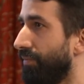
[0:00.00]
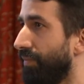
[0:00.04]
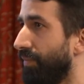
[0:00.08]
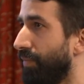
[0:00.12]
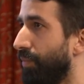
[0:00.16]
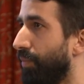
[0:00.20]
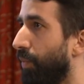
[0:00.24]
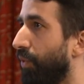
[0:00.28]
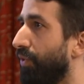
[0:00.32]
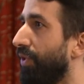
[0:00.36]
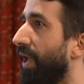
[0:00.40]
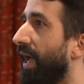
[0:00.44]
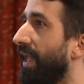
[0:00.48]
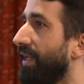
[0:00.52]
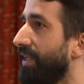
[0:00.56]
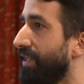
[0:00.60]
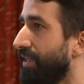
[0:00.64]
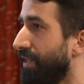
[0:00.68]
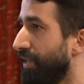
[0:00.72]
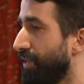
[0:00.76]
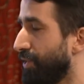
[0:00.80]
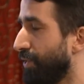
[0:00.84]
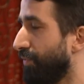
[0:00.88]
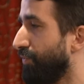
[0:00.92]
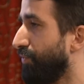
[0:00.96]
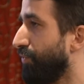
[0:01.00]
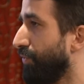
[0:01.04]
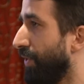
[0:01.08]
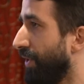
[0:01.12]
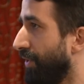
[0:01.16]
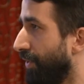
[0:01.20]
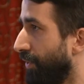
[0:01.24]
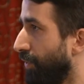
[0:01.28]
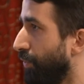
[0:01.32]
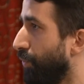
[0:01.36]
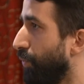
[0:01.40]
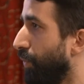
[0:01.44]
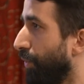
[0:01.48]
modalities of
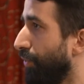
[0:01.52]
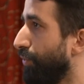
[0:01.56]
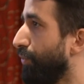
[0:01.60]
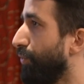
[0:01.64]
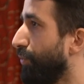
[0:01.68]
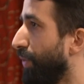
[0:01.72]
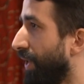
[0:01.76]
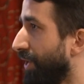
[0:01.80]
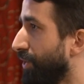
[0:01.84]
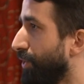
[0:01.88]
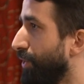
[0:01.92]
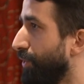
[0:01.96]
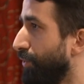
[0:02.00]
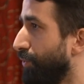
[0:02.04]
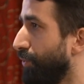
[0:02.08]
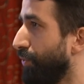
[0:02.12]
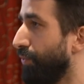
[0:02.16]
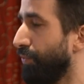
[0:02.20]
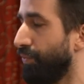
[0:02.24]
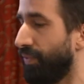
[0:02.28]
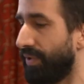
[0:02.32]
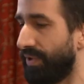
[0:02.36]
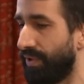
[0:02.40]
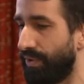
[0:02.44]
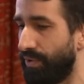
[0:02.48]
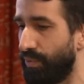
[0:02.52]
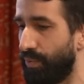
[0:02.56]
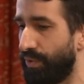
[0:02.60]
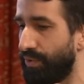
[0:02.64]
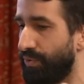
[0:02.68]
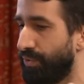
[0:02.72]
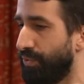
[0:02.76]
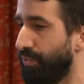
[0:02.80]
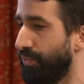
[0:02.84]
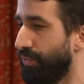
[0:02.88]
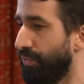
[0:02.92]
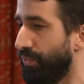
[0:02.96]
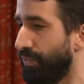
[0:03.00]
training you want to actually do, whether you want
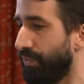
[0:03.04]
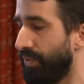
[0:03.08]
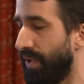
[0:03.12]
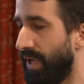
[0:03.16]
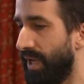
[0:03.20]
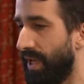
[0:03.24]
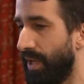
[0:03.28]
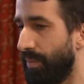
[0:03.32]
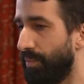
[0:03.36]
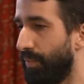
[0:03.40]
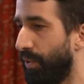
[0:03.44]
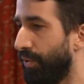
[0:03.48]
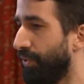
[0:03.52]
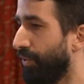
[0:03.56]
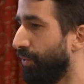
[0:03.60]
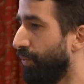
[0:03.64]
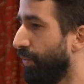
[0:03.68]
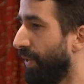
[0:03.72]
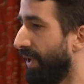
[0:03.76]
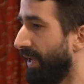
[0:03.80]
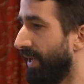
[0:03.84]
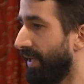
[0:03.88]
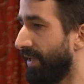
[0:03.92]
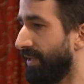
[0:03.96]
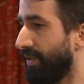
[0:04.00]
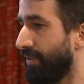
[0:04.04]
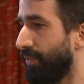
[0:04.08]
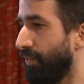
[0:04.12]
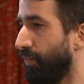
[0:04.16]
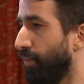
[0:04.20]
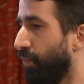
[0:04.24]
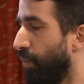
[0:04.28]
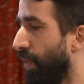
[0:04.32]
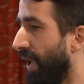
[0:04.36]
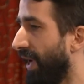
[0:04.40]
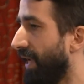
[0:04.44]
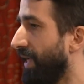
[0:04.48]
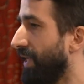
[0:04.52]
to do body weight,
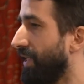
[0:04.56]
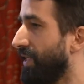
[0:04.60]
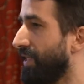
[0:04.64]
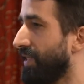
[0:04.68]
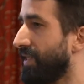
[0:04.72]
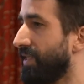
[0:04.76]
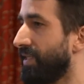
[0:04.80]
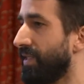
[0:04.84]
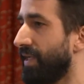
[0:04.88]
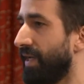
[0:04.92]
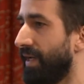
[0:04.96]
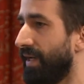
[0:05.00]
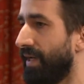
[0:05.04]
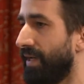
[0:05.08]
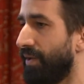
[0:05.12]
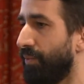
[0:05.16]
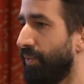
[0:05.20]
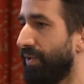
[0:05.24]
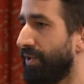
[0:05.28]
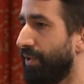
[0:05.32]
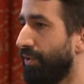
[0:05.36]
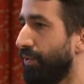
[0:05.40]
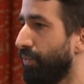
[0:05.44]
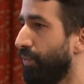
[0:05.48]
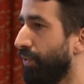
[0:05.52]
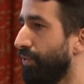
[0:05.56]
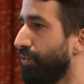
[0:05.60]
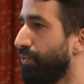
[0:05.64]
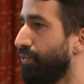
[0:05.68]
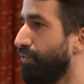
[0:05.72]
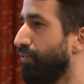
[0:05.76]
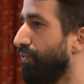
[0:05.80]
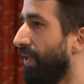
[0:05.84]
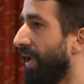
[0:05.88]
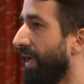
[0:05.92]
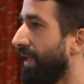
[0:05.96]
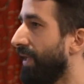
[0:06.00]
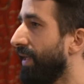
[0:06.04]
weights, whether you want to
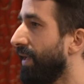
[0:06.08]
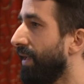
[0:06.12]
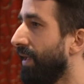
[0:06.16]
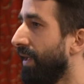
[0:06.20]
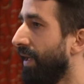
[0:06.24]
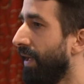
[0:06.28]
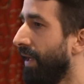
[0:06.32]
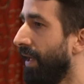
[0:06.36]
run,